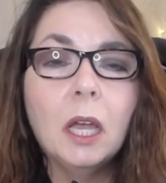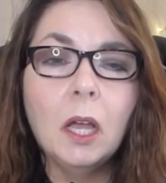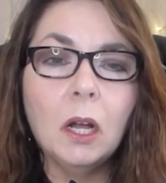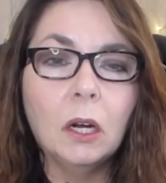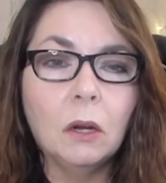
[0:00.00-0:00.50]

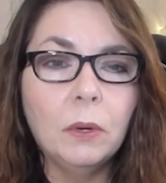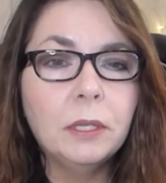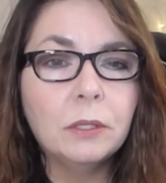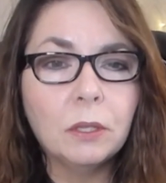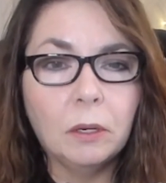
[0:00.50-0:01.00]
are going
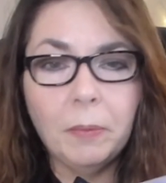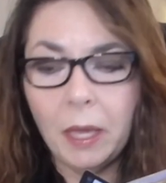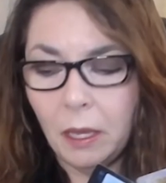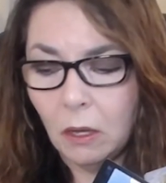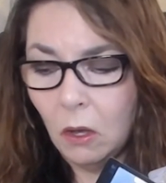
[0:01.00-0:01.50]
to start
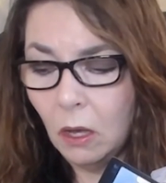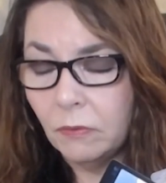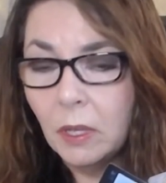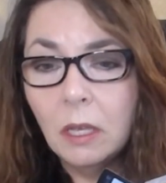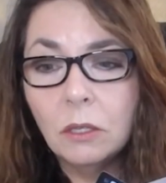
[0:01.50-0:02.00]
paying off.
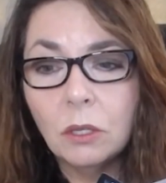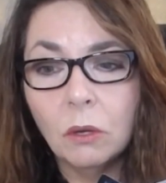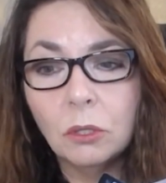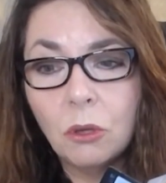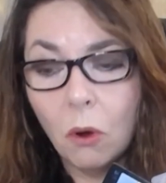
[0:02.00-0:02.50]

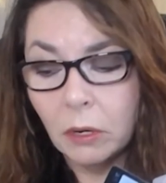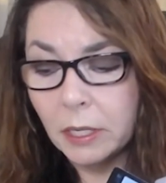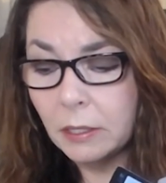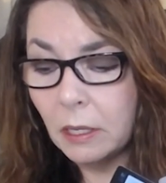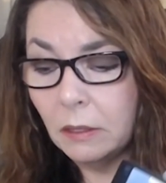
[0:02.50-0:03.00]
So,
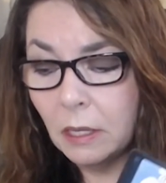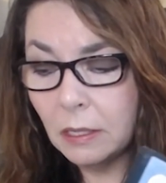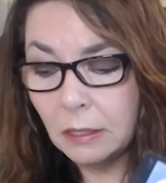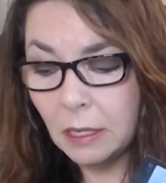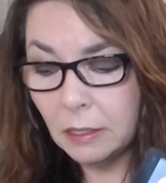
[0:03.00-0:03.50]
Taurus,
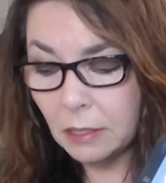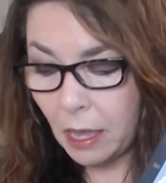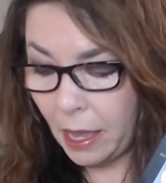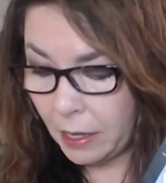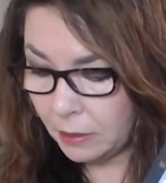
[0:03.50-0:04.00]
this is
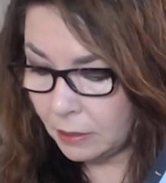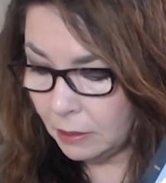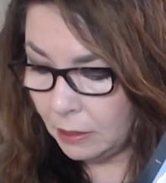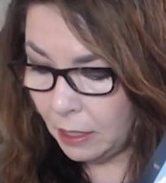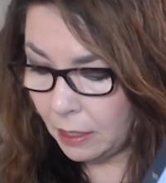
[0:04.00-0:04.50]

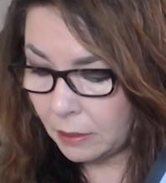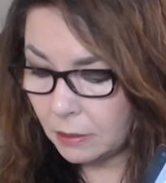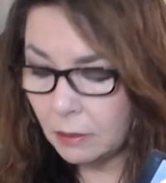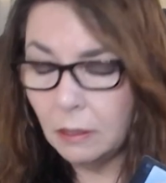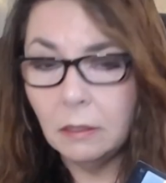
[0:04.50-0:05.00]
excellent,
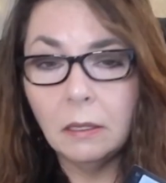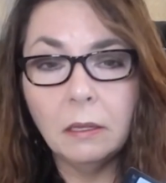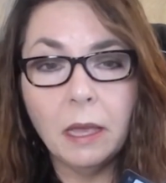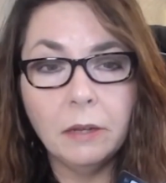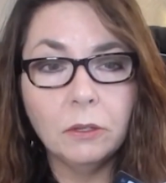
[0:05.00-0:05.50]
excellent
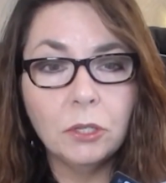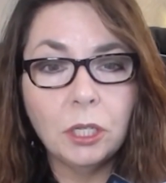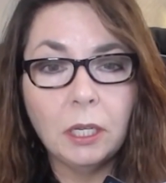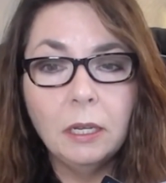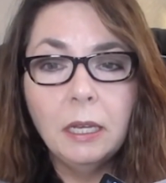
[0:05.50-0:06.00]

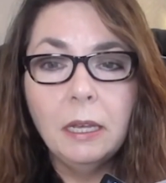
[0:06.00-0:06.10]
energy.